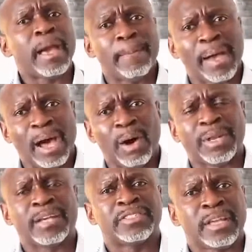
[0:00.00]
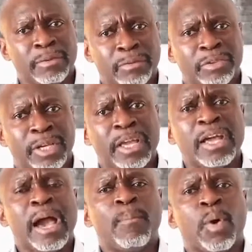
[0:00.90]
about a certain thing.
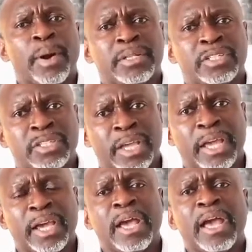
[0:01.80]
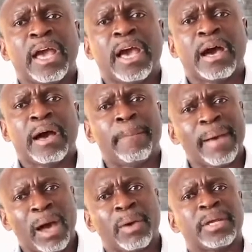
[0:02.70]
I'm worried sick
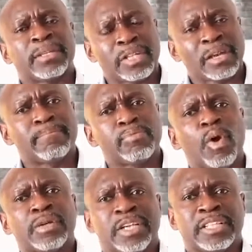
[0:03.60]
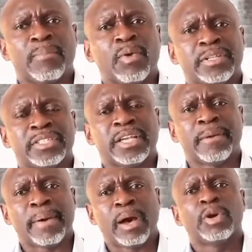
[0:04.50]
about a certain project. I'm worried sick
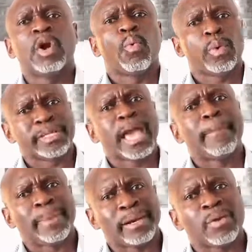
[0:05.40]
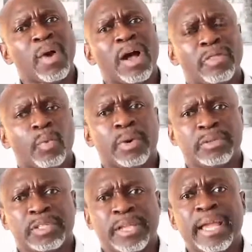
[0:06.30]
about what's happening around the
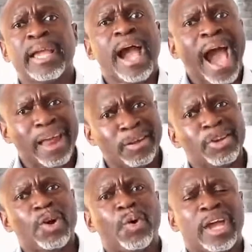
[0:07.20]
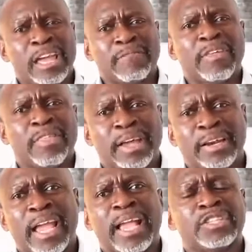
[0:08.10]
world today. I don't know if
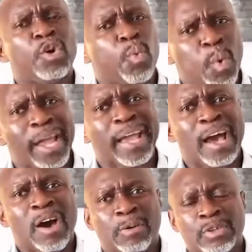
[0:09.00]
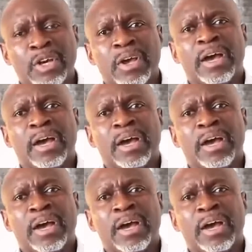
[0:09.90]
there is a way out,